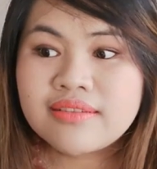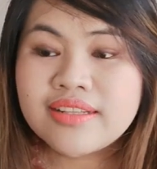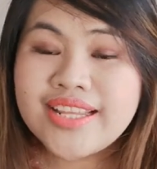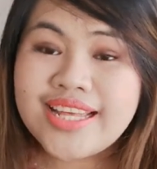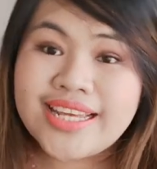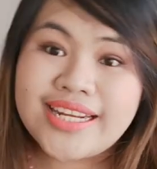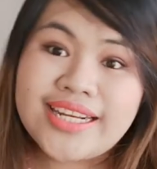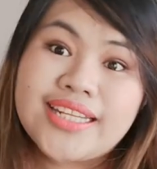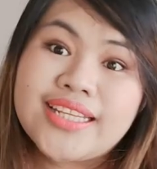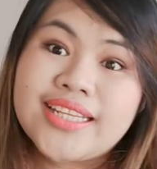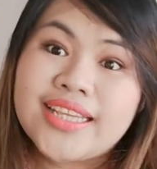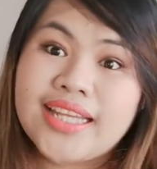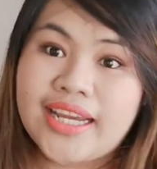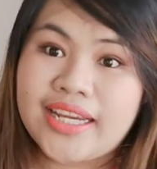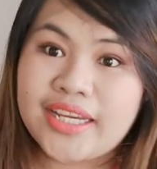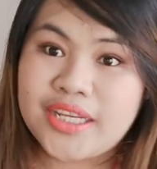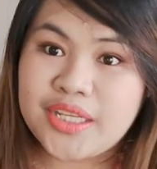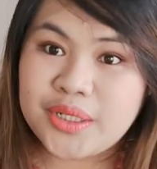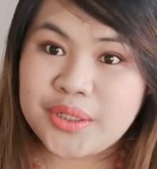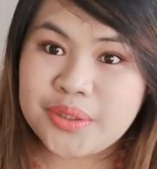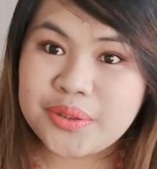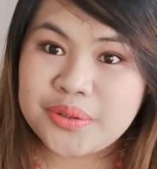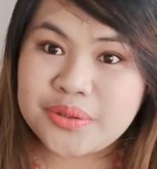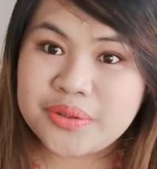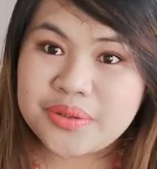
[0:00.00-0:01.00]
they didn't like
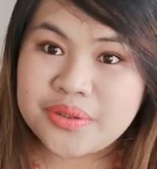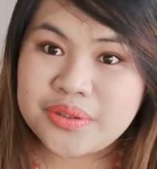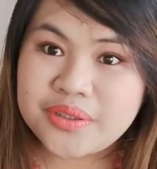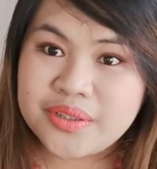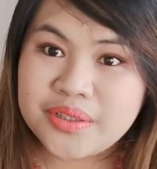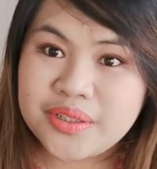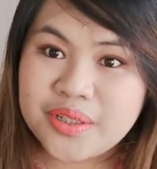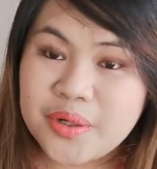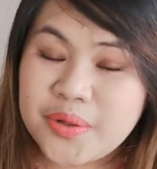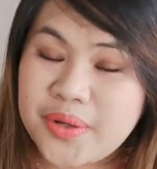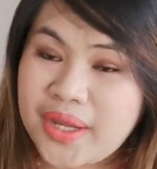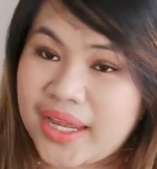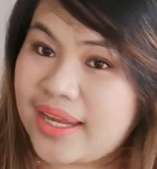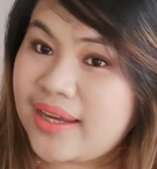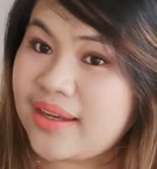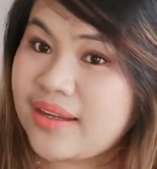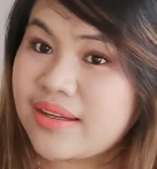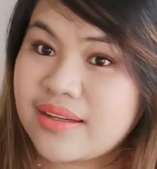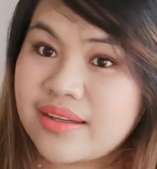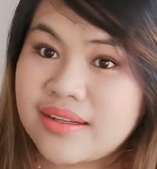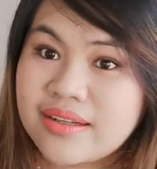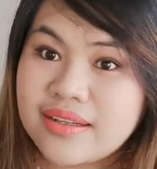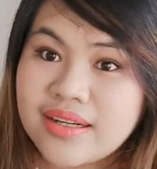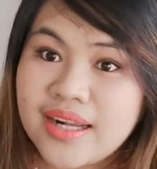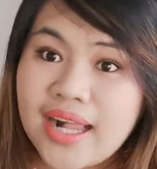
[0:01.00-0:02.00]
you.
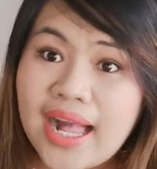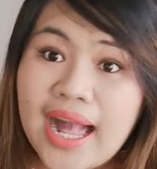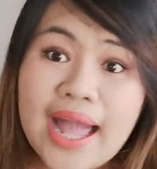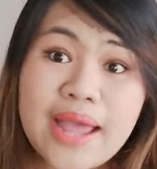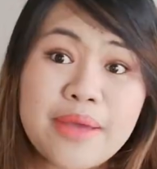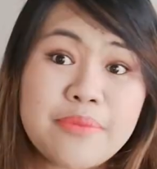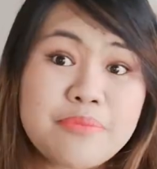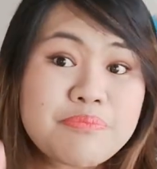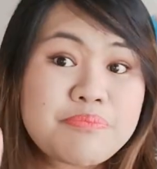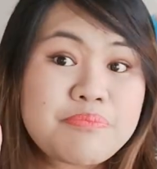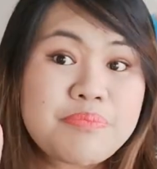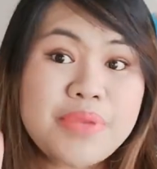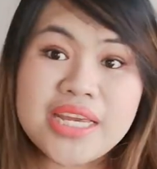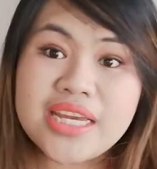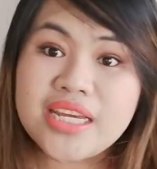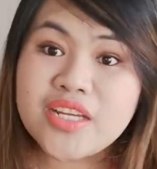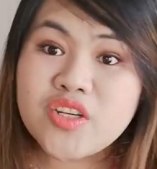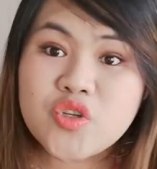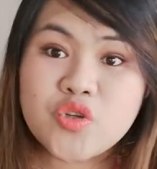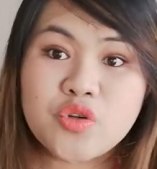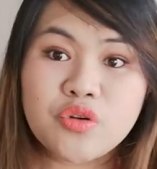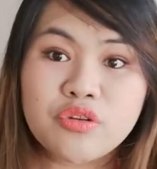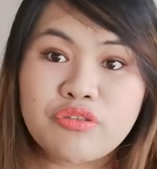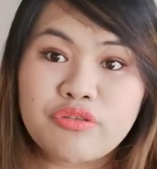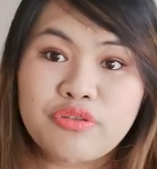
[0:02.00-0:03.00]
Okay, I'm being
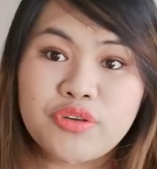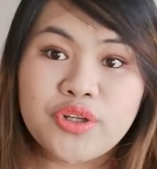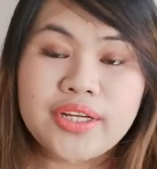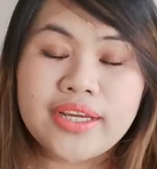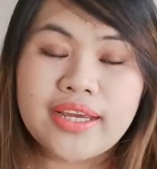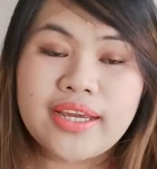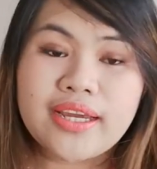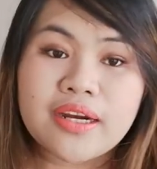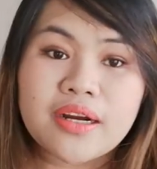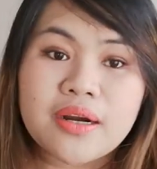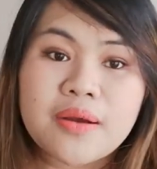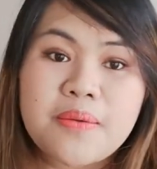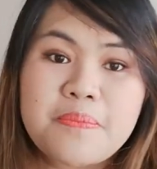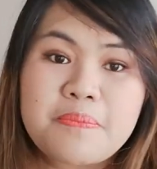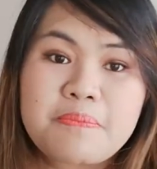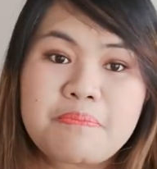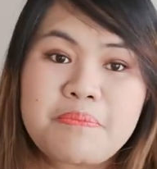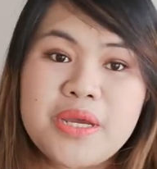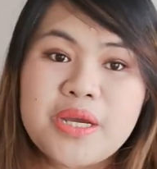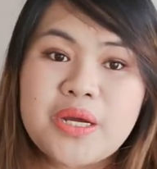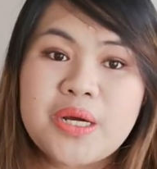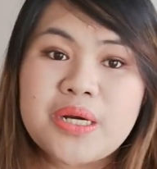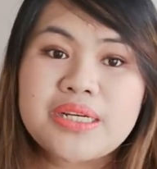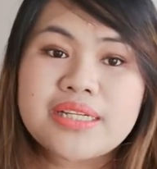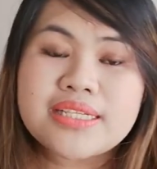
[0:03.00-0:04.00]
truthful here
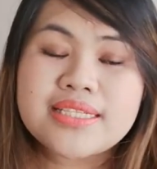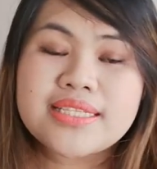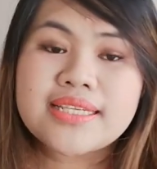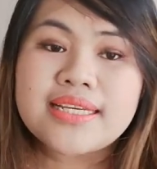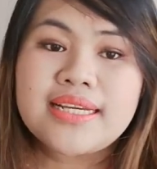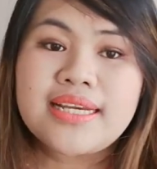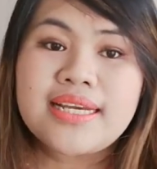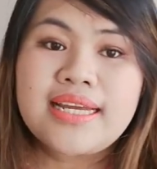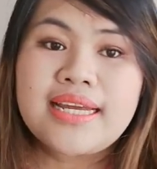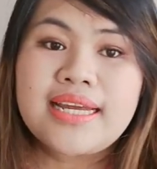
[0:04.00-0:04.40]
because